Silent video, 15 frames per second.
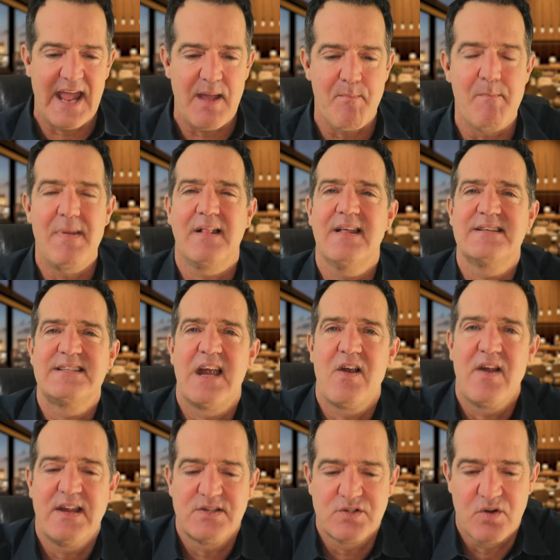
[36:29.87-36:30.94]
a
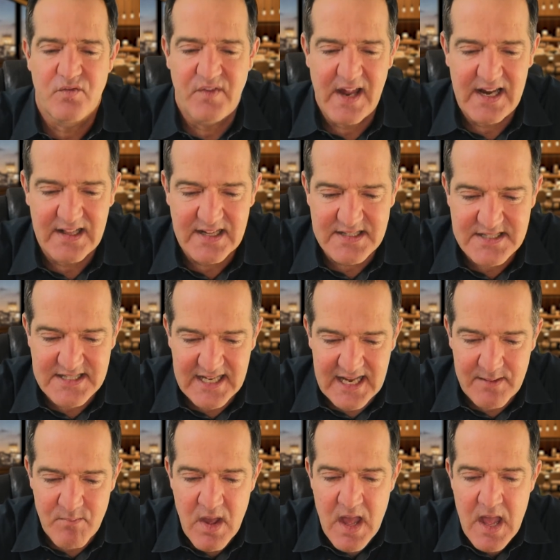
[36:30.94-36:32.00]
military surveillance
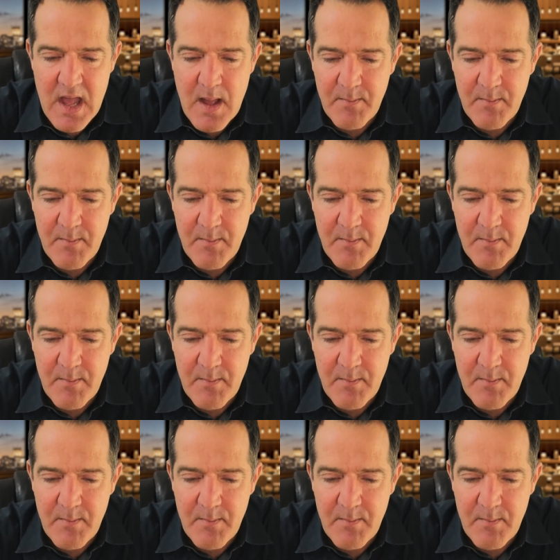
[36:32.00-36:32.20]
team